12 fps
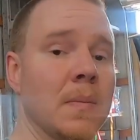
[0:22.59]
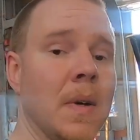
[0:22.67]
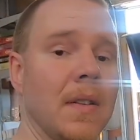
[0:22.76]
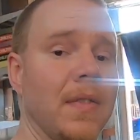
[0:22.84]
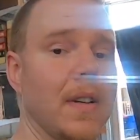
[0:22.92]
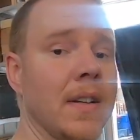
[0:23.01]

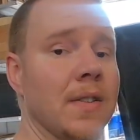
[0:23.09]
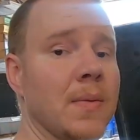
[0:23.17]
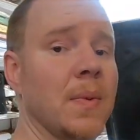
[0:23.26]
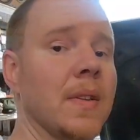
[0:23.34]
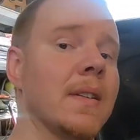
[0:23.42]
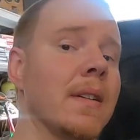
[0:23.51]
modification
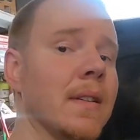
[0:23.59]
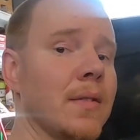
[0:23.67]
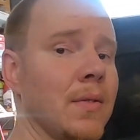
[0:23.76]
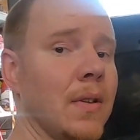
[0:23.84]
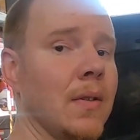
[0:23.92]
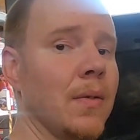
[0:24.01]
we did to this
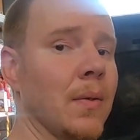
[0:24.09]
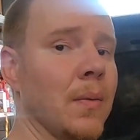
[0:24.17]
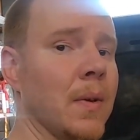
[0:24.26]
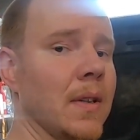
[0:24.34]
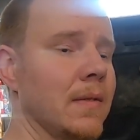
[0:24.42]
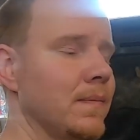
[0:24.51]
truck over the
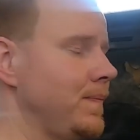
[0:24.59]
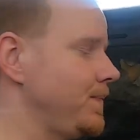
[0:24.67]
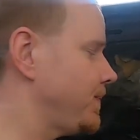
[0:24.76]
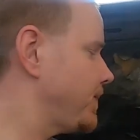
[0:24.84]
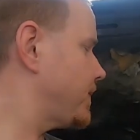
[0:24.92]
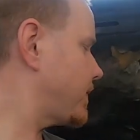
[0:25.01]
winter.
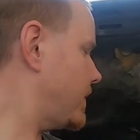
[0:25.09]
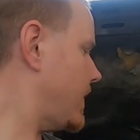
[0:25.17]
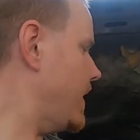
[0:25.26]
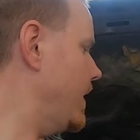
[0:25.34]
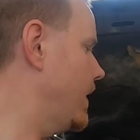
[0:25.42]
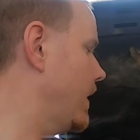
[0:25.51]

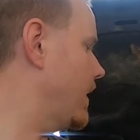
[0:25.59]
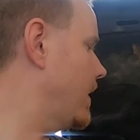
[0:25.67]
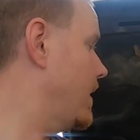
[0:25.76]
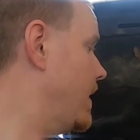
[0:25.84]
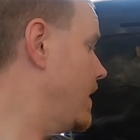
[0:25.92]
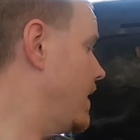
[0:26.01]

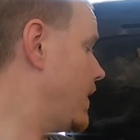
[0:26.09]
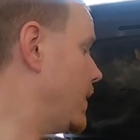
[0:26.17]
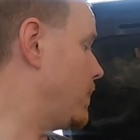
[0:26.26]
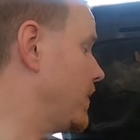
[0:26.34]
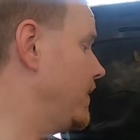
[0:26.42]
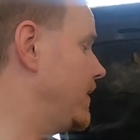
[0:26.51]
The
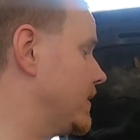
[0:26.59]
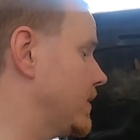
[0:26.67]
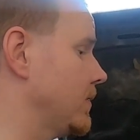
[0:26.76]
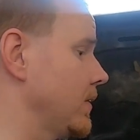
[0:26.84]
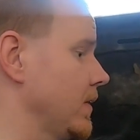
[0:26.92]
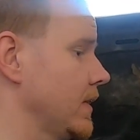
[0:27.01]
previous
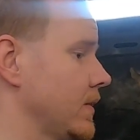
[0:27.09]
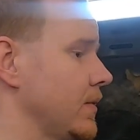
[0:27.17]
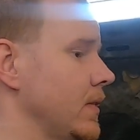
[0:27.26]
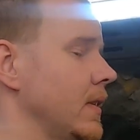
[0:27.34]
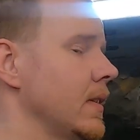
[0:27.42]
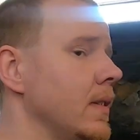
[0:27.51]
owner of this
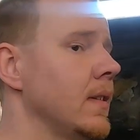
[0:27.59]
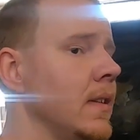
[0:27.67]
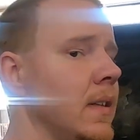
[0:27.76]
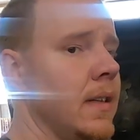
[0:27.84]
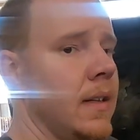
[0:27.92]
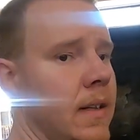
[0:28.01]
truck
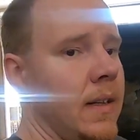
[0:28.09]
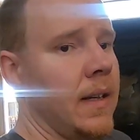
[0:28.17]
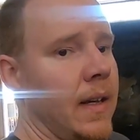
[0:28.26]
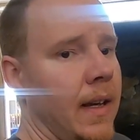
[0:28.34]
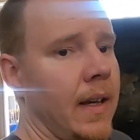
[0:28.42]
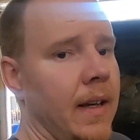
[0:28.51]

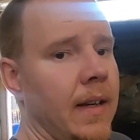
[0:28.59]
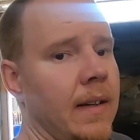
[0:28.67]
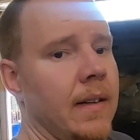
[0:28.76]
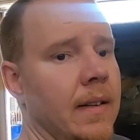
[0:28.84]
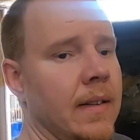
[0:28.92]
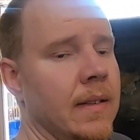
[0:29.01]

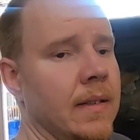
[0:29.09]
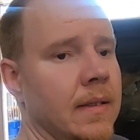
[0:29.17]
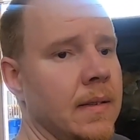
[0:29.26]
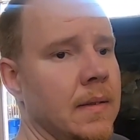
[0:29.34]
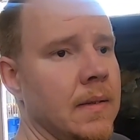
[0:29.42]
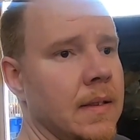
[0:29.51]
had
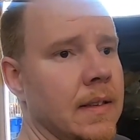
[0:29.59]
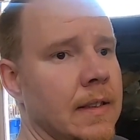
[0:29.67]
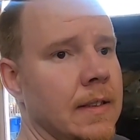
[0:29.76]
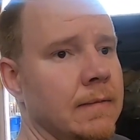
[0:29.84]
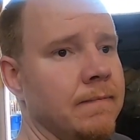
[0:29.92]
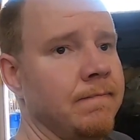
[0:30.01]

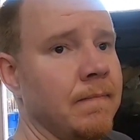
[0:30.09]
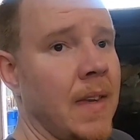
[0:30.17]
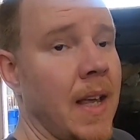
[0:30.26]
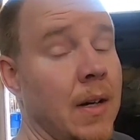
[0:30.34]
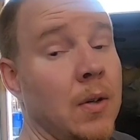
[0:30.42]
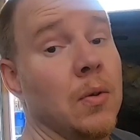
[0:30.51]

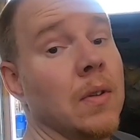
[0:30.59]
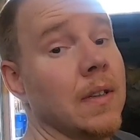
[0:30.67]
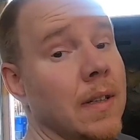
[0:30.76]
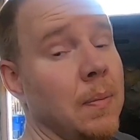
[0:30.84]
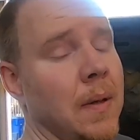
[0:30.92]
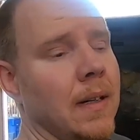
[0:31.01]
a coolant
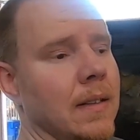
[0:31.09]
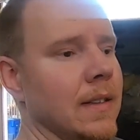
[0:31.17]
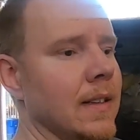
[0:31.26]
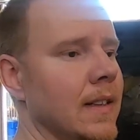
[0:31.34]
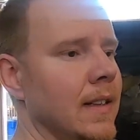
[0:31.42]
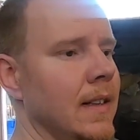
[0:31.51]
leak apparently,
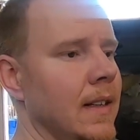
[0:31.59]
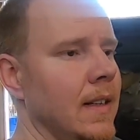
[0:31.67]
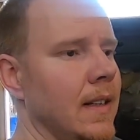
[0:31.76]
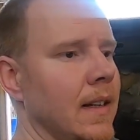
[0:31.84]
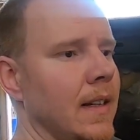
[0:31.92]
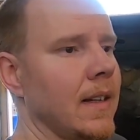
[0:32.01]

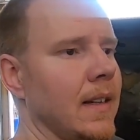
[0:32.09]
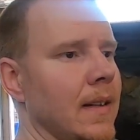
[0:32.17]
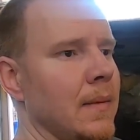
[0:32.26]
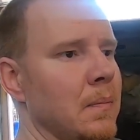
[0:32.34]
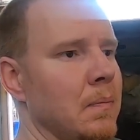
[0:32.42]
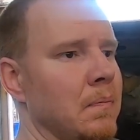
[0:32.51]

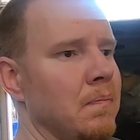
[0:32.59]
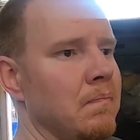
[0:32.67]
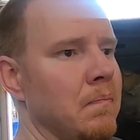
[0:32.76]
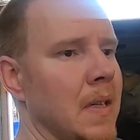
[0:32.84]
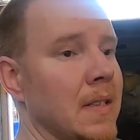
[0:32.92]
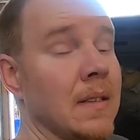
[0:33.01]
and
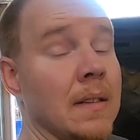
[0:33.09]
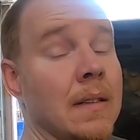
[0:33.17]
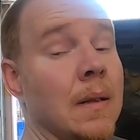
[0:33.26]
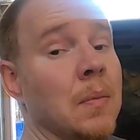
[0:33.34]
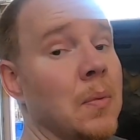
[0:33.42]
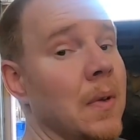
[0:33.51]
basically
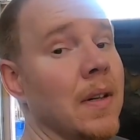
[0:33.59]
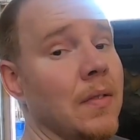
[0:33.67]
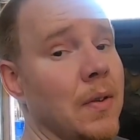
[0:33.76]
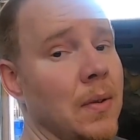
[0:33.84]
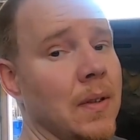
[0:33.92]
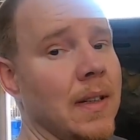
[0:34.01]
dumped whatever
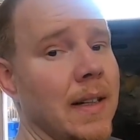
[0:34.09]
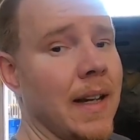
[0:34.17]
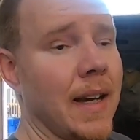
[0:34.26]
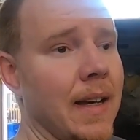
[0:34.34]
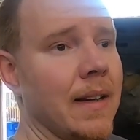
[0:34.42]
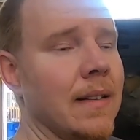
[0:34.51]
coolant he
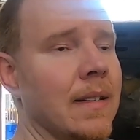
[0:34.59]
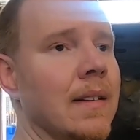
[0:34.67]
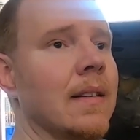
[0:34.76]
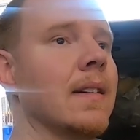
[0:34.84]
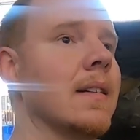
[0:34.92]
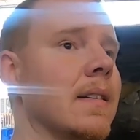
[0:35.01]
had
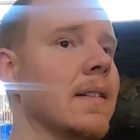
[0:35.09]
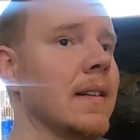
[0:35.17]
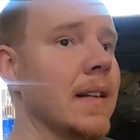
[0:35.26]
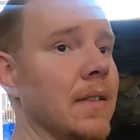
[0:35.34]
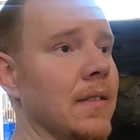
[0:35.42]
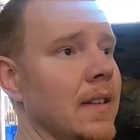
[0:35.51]

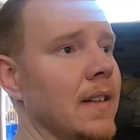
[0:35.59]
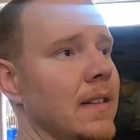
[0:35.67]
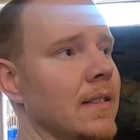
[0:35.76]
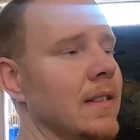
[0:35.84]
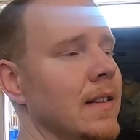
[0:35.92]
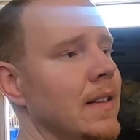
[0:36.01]
in the
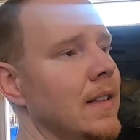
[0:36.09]
radiator.